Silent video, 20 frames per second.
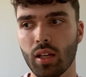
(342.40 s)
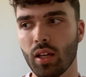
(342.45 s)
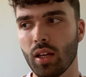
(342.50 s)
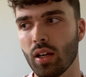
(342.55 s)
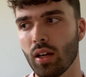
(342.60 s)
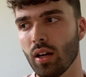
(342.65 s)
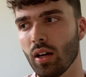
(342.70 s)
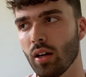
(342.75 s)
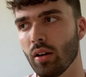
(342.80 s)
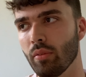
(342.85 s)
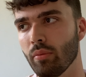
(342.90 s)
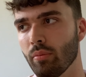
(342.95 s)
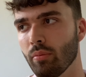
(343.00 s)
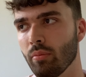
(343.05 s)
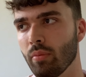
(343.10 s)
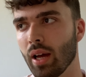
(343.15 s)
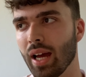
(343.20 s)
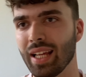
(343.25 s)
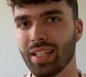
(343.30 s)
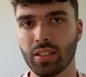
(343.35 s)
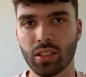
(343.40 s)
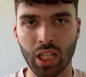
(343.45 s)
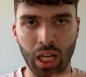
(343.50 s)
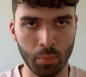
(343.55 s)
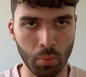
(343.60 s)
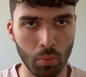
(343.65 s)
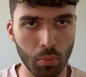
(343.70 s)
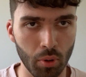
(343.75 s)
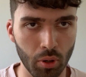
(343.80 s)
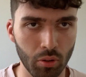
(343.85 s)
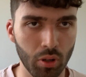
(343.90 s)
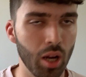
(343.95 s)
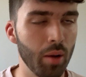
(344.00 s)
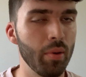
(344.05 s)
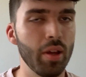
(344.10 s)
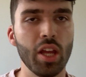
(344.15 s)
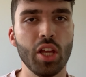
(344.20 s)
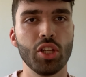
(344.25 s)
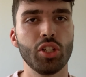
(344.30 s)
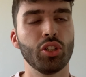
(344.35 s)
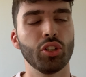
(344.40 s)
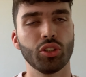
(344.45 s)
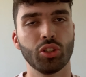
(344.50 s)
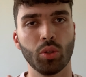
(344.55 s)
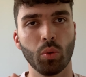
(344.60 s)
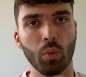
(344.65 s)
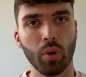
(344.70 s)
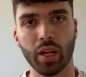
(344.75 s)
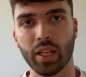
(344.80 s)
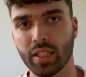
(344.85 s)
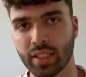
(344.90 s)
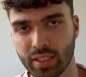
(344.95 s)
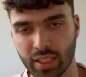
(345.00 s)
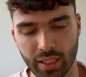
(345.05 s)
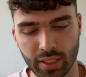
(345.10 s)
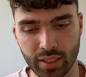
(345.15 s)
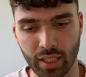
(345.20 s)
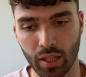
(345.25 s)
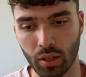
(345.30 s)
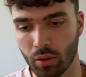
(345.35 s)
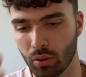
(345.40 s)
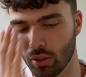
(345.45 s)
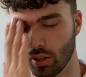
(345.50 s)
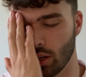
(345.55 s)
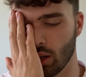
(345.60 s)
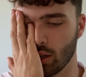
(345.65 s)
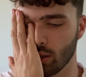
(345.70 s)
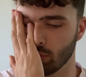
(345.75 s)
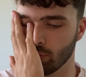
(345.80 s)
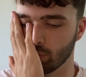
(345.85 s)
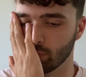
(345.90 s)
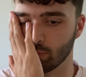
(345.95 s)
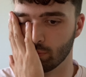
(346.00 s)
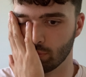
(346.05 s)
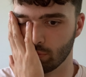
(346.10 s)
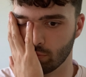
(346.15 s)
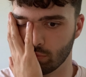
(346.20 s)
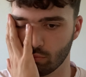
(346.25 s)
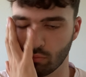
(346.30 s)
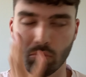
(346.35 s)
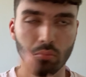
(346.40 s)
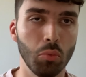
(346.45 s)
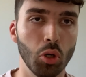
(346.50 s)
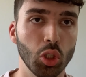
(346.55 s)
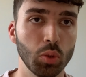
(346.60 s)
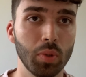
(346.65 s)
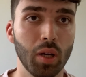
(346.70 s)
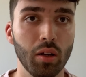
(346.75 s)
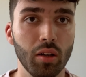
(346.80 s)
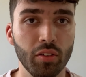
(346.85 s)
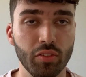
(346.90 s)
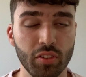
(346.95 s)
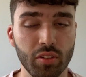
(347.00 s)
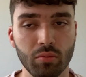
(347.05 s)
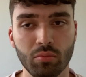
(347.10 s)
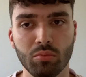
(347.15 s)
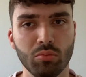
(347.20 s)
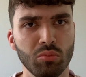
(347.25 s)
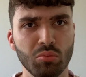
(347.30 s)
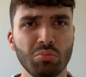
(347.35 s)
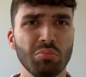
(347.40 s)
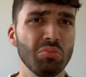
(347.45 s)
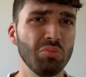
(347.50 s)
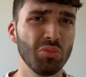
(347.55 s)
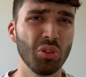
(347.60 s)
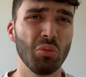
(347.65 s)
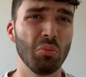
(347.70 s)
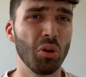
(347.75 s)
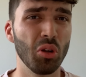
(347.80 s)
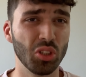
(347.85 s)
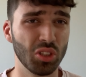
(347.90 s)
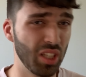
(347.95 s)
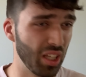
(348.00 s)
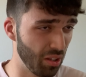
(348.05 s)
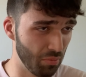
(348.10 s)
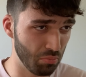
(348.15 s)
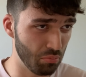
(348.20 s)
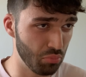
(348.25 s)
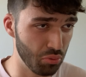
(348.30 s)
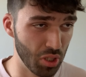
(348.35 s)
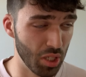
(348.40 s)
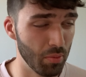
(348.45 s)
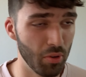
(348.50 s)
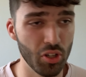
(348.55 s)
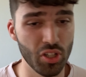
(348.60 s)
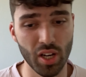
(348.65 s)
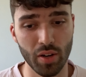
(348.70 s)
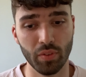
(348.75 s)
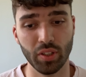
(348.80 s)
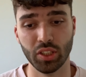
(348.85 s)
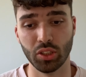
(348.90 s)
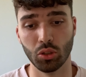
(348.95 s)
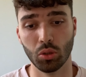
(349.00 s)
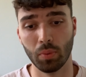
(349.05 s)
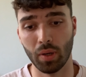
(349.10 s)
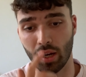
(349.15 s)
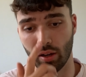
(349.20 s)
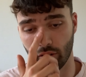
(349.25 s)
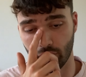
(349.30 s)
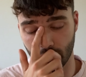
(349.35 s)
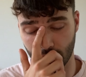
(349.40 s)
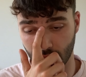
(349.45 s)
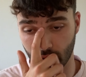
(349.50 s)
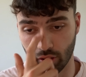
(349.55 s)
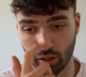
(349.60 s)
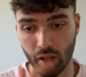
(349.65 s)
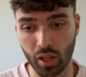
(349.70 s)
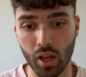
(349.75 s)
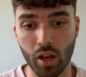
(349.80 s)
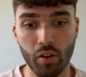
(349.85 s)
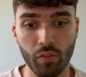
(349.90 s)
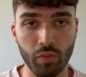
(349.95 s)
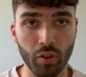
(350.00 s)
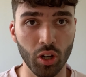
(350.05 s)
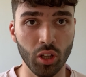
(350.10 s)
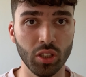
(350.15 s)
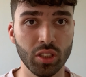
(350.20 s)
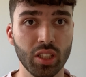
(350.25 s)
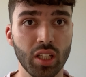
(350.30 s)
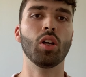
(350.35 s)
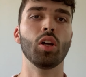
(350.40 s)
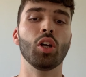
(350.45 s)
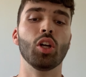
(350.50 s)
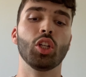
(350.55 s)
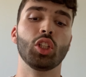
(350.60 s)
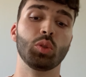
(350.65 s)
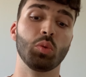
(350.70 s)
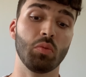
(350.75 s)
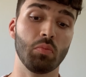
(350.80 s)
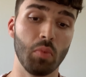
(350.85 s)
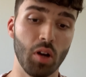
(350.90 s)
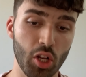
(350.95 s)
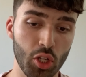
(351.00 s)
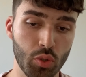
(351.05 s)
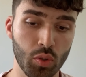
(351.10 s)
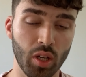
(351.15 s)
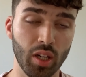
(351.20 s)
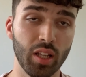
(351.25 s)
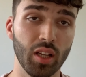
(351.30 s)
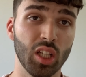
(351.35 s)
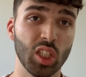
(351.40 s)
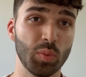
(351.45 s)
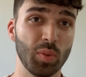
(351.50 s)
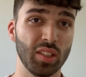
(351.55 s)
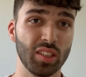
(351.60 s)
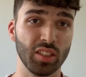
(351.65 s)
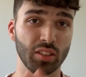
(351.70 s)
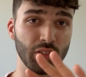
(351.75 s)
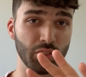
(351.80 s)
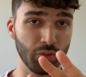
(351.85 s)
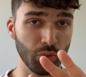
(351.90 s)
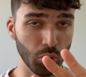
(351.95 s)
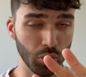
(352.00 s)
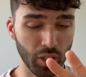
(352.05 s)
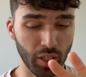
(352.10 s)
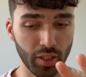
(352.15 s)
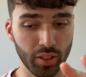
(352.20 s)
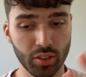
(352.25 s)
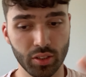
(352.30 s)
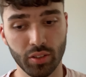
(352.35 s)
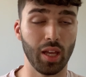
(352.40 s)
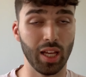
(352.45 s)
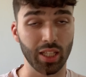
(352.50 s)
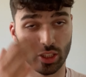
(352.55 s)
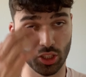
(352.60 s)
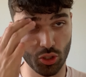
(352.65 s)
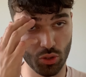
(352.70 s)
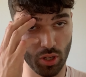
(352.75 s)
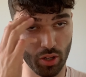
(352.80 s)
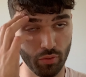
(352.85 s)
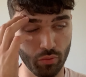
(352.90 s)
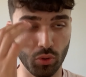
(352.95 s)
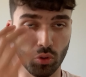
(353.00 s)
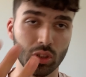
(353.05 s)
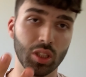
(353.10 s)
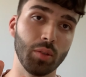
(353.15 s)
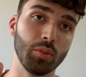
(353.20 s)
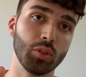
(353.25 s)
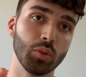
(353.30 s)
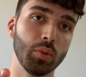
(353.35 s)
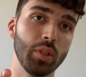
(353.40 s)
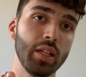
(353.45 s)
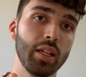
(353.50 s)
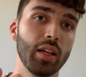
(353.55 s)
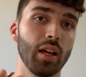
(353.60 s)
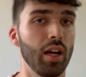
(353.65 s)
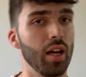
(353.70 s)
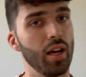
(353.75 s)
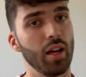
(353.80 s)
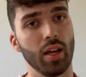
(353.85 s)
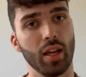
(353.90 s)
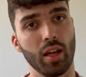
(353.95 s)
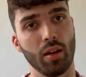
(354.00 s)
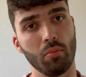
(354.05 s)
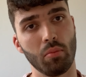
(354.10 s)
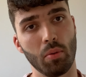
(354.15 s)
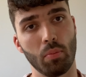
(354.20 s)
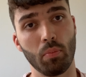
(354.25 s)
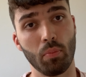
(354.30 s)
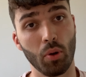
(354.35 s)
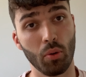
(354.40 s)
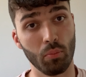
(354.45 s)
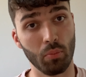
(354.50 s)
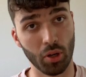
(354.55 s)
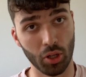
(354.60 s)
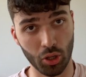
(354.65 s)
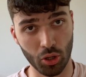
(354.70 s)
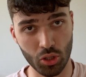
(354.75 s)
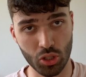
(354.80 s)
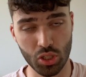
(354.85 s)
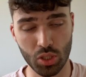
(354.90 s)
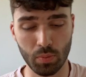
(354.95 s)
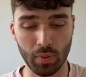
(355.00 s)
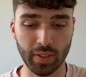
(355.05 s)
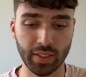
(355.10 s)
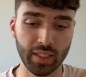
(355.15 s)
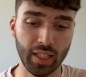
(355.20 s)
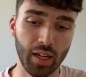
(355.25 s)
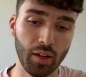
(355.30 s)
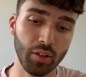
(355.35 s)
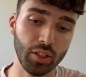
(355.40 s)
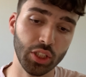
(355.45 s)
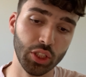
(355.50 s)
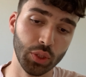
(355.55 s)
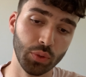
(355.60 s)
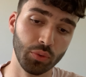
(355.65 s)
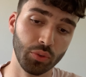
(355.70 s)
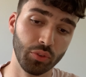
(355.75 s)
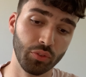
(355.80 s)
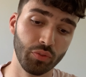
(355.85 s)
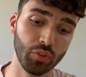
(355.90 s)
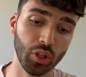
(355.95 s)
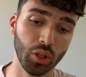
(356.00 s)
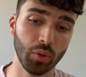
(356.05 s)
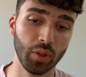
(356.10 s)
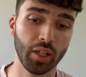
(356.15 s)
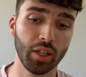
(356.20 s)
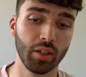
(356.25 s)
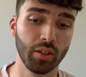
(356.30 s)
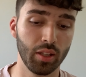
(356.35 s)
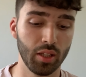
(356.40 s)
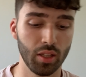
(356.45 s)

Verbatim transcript: um, a type of program. It's just the way it's set out. Um, most powerlifting, not most, pretty much every single powerlifter follows it. So with my training, I split it into four days. As I train four times a week, my, my coach splits it out into the following.